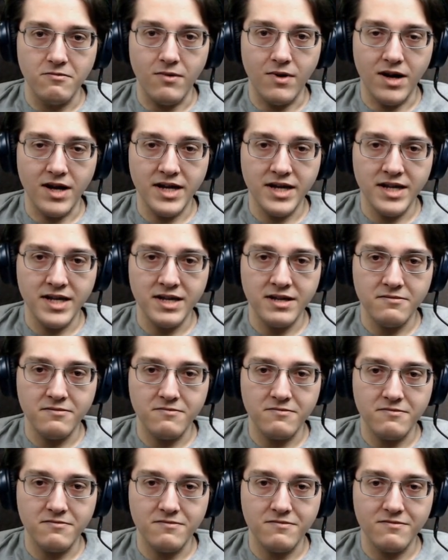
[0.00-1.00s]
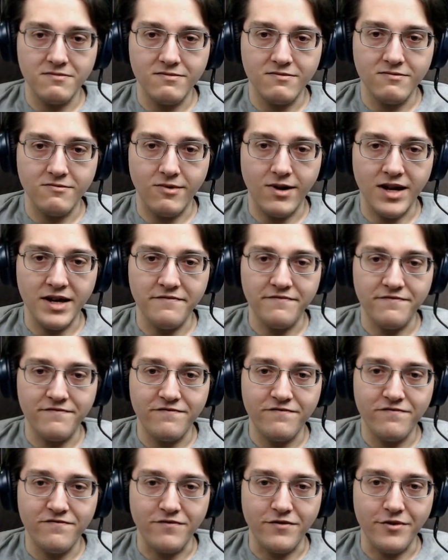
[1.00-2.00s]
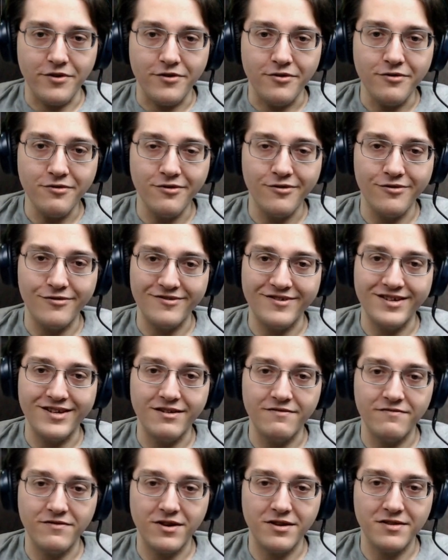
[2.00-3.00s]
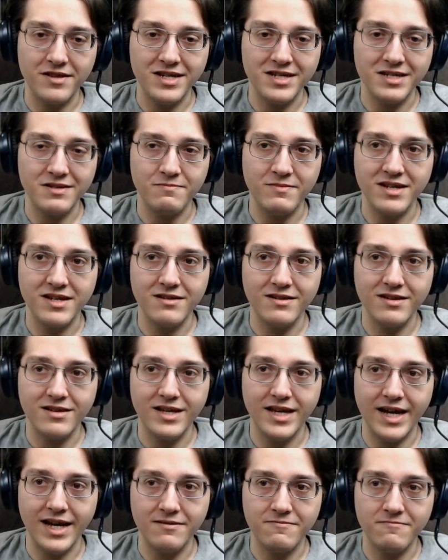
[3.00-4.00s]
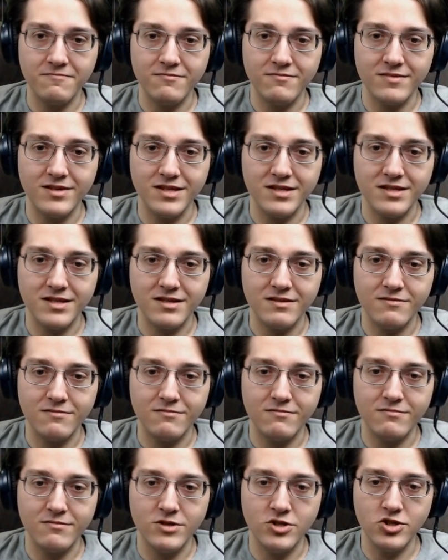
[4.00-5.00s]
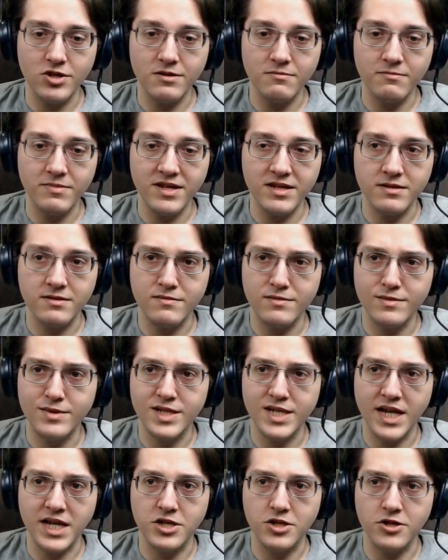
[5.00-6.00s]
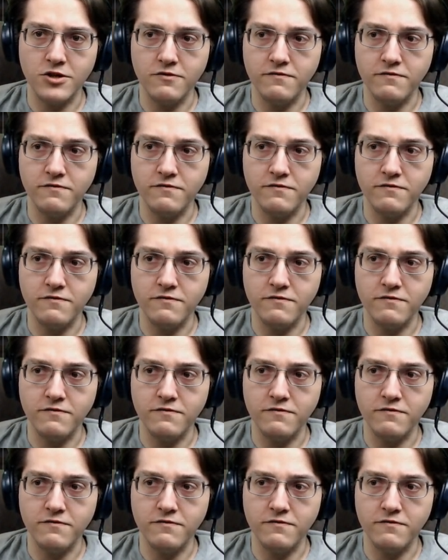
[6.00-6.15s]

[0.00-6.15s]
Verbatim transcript: Why why food of all things? But yeah, just shouldn't be stage